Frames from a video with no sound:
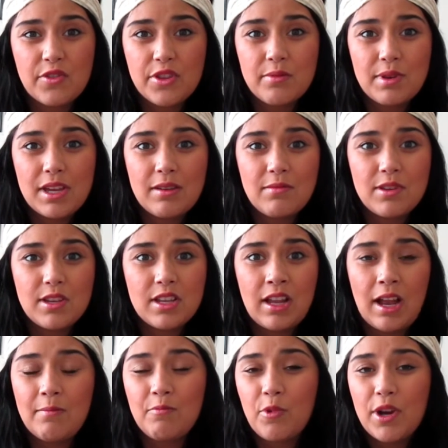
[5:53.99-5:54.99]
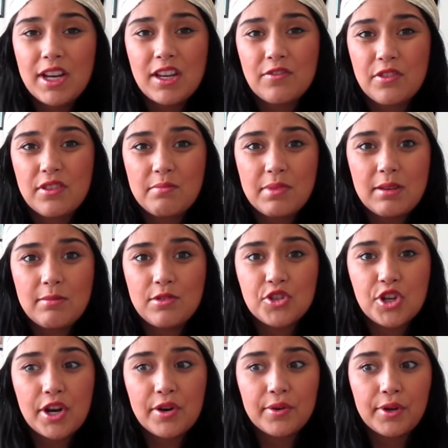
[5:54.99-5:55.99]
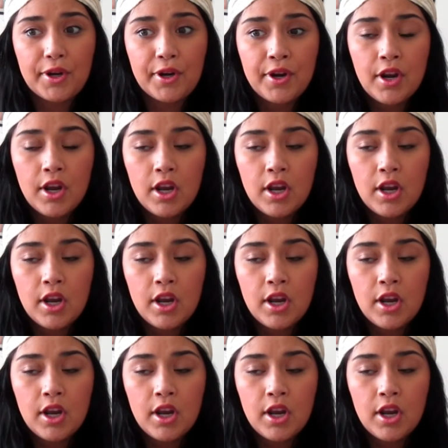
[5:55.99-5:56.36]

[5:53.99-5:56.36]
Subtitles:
for the baby. I'm waiting for the baby shower.